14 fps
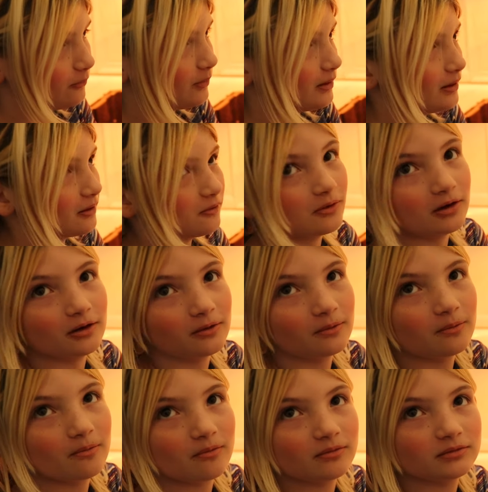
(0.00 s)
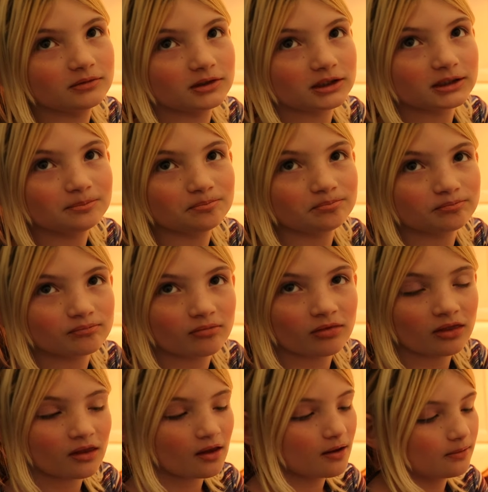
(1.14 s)
We, should just know. always assume yeah. that they're
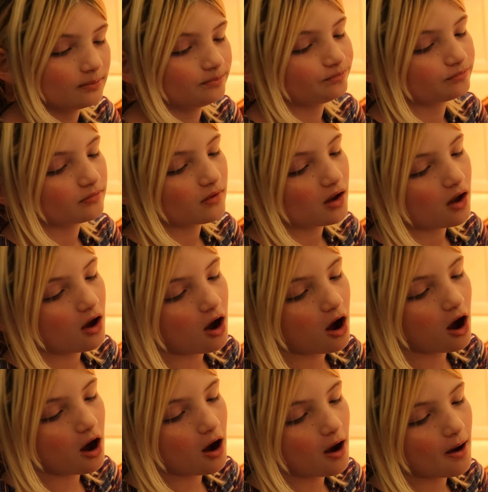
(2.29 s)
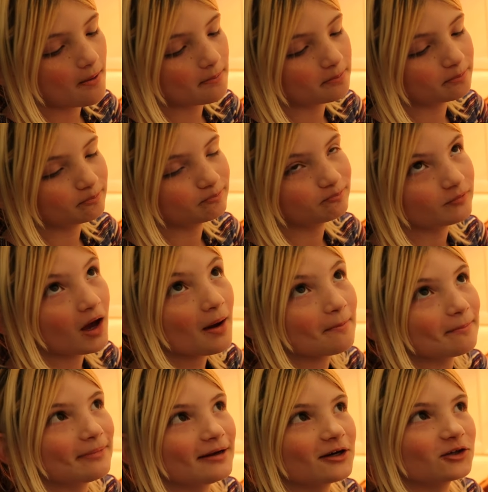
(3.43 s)
girls until they turn into roosters. Um,
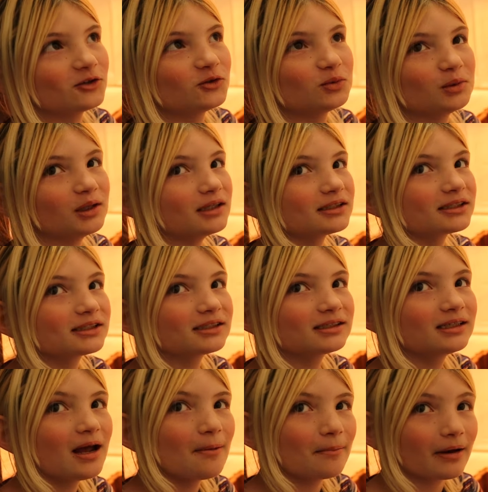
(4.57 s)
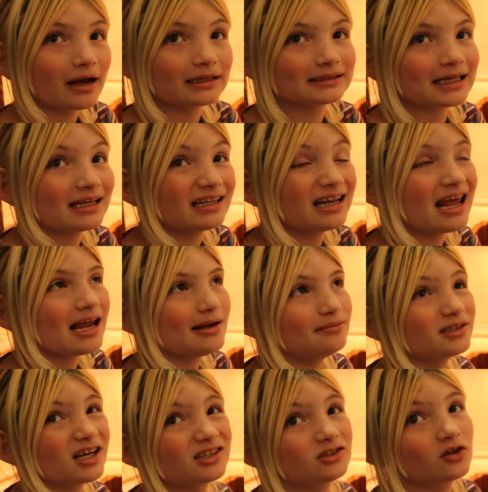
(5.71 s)
not Beatrice. Because I
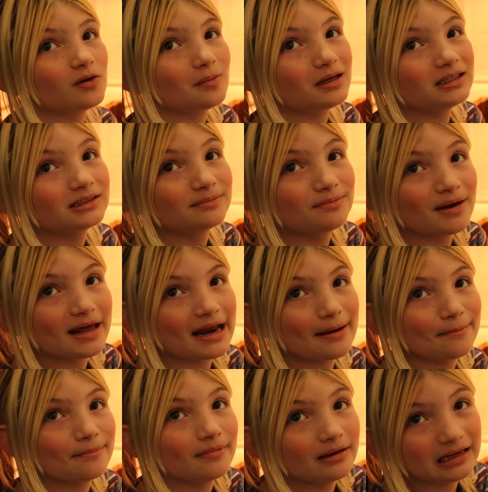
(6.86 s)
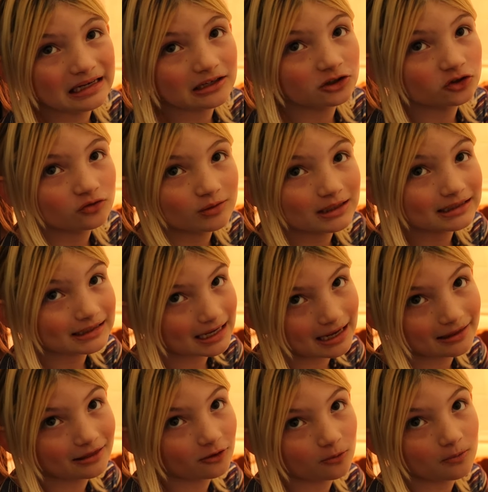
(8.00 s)
named Toby's Ben and Beatrice
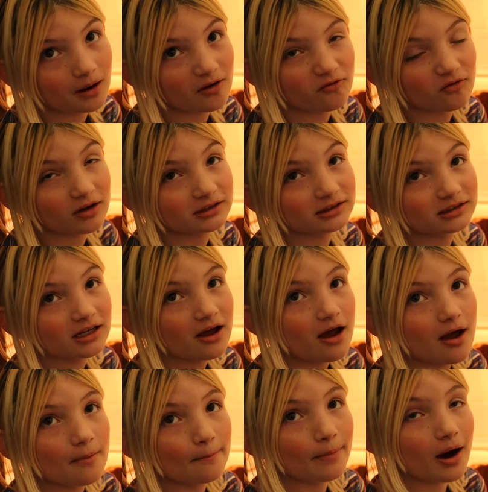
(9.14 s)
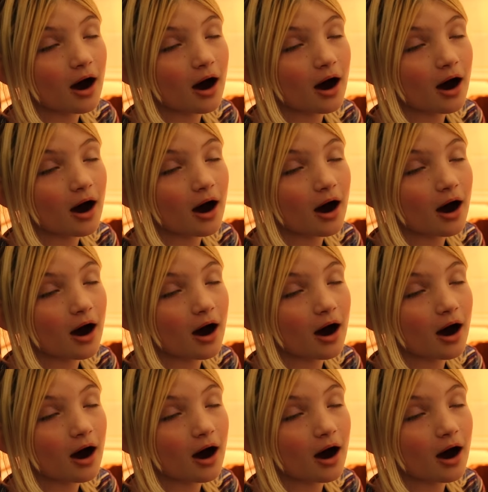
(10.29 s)
and no, my friends. Okay.